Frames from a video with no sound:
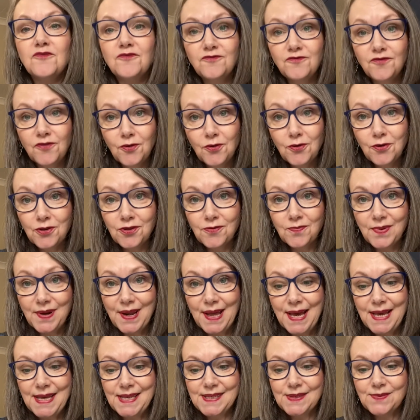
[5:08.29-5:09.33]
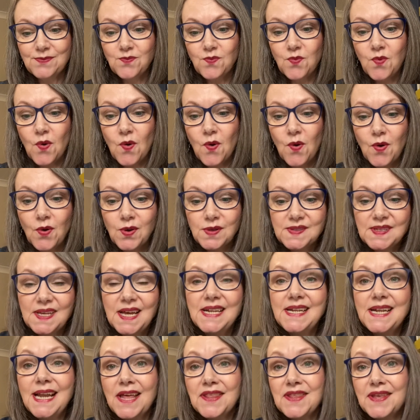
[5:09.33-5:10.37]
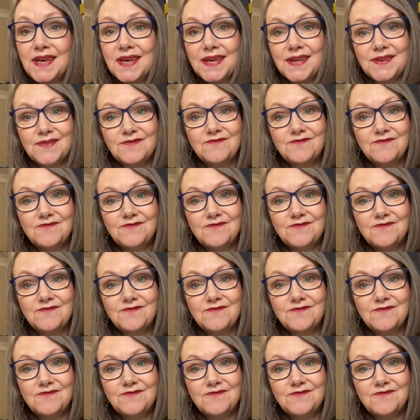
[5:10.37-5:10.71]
fourth place was another